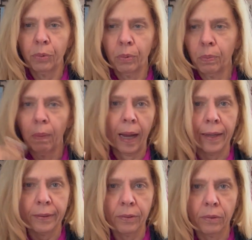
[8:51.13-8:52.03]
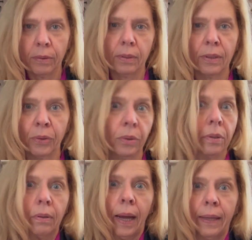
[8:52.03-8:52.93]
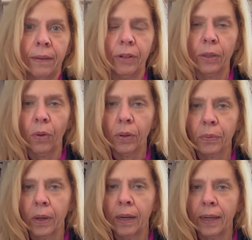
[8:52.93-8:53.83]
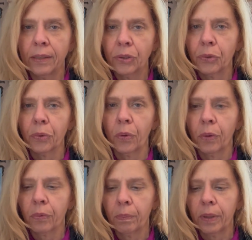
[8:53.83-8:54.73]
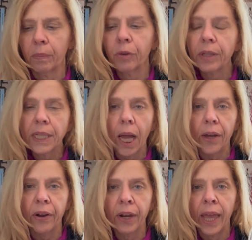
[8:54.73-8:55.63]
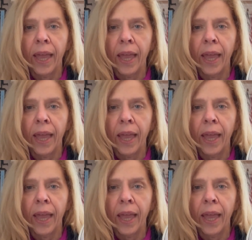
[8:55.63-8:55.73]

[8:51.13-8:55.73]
miles, or even a long run. I need to do a long run, but I'm really tired.